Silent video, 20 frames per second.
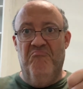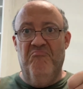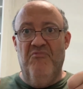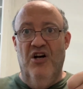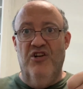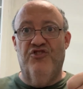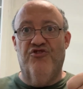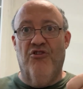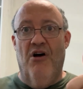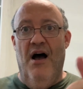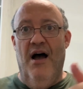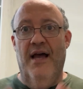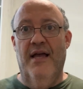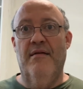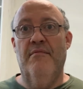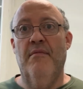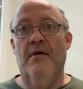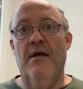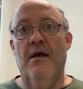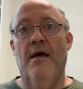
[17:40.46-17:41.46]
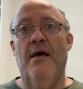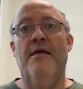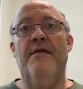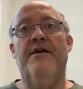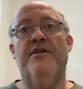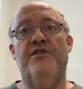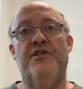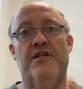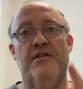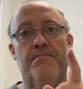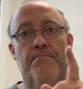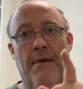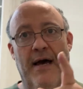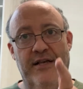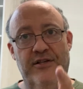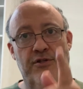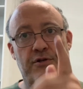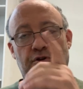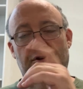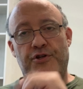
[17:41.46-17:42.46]
a try. This is
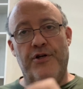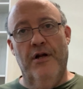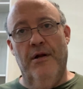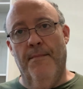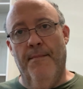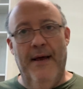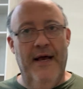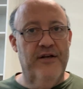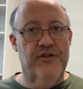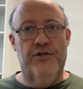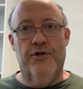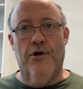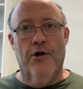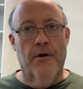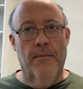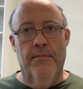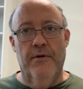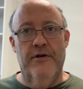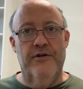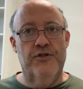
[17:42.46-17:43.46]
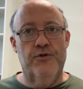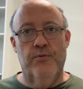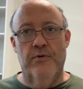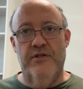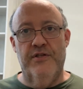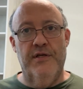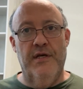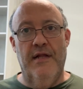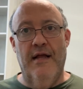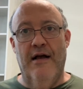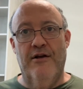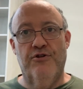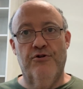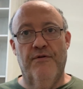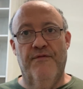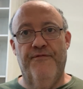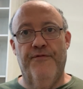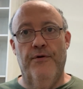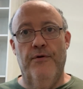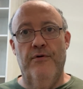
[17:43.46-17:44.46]
Mike's Nutritional Master Herbalist with Z
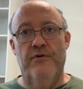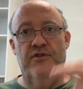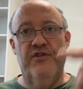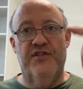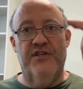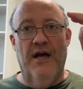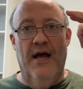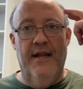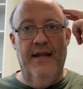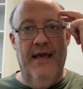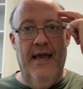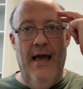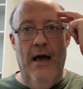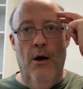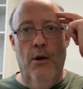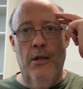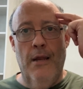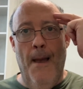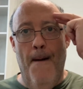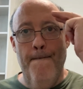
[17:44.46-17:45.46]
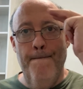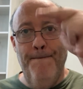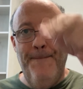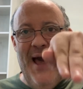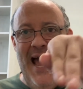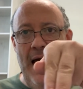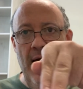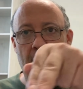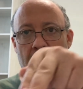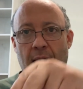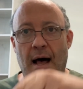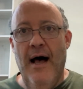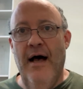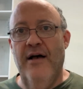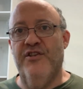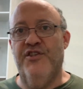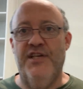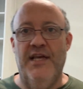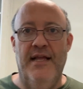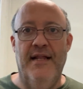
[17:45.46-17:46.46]
Natural Foods signing out.
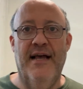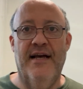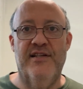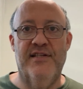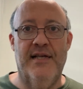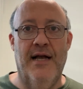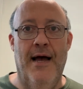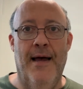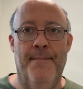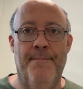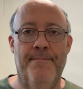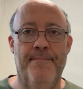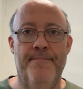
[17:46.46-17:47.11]
I'll see you next time.